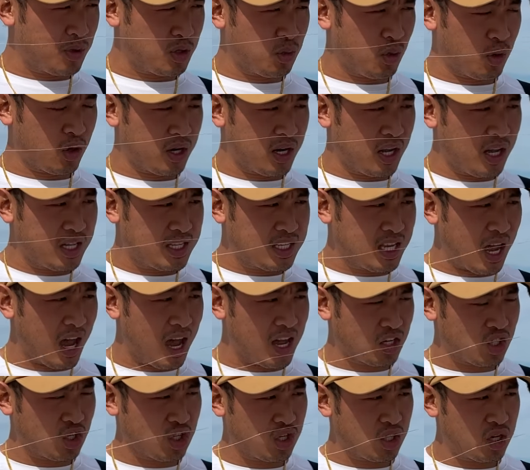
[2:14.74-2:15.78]
is we're gonna
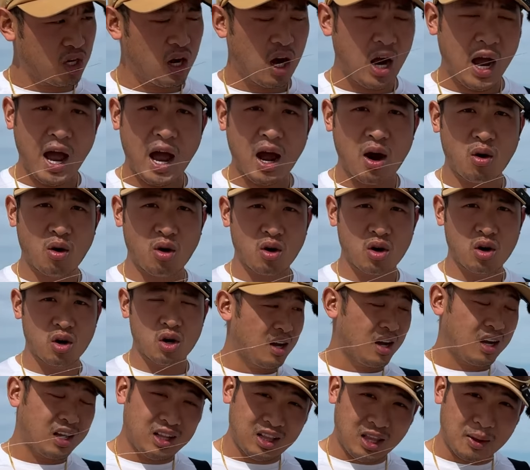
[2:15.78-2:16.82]
attach our
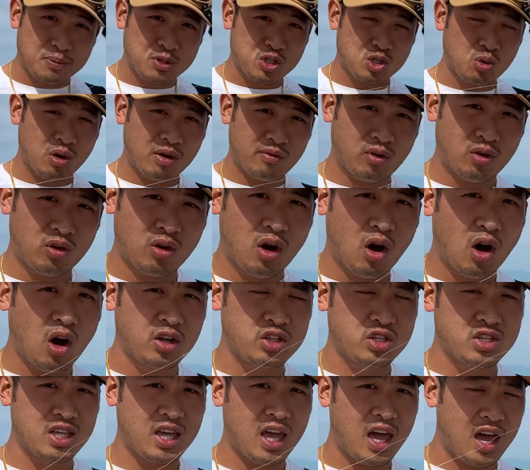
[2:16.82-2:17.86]
clip swivel
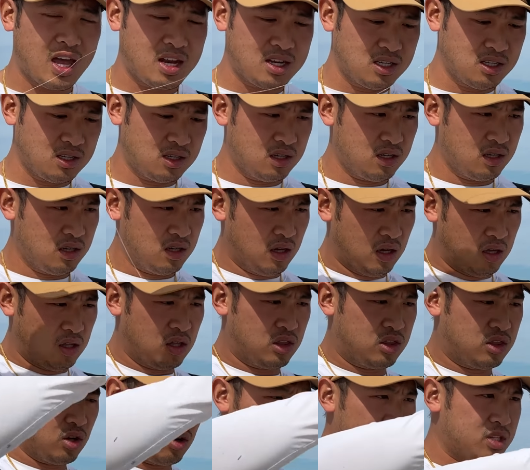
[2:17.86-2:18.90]
onto the end. The
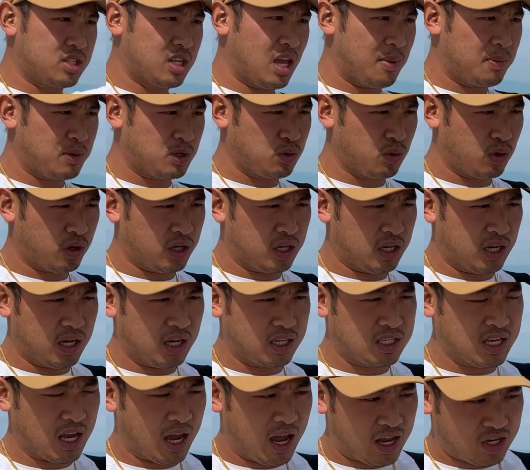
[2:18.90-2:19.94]
third step is we're gonna
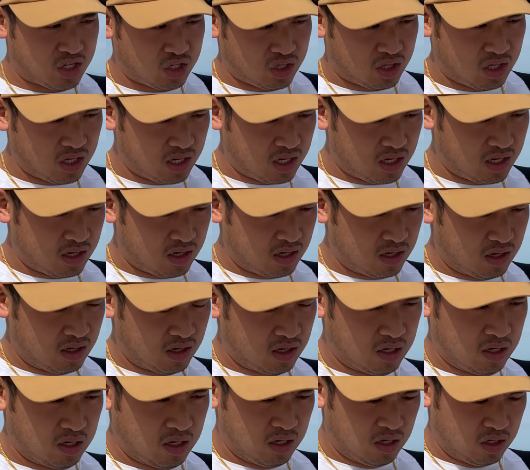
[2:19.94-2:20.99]
attach the
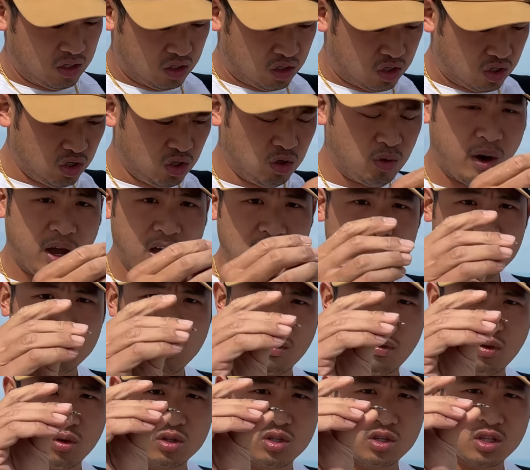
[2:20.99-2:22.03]
two-way
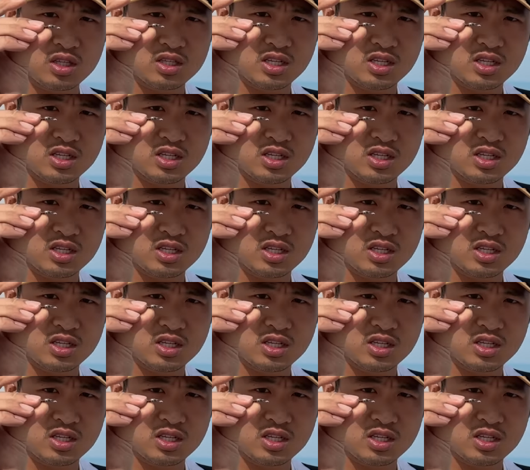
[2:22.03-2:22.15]
swivel to the